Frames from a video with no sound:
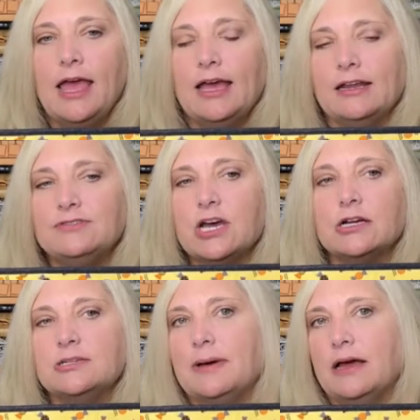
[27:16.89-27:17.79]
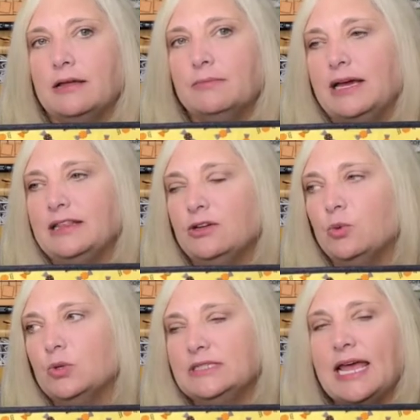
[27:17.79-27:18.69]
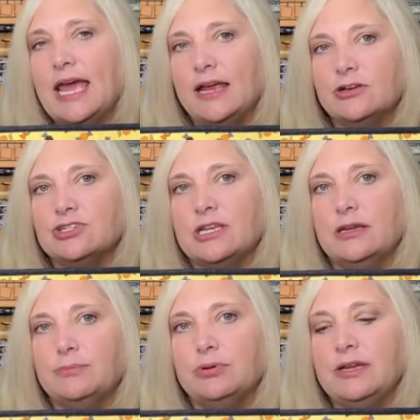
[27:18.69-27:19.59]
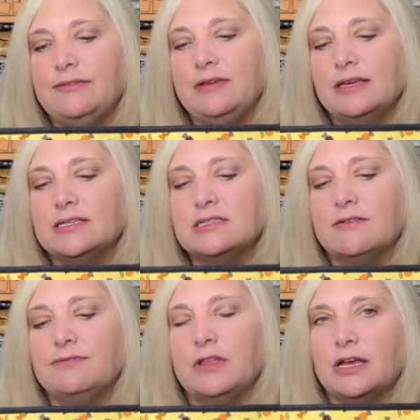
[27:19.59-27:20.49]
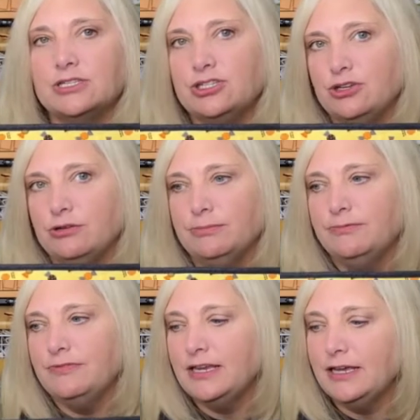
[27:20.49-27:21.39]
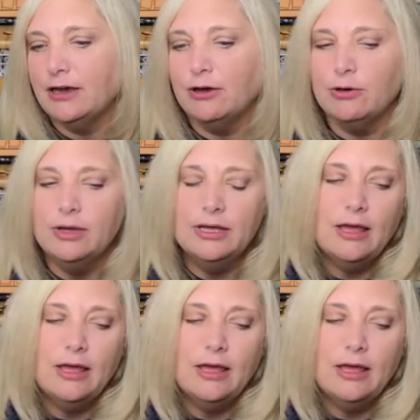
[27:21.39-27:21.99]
And I've talked about my little wooden hangers in a previous floss tube video,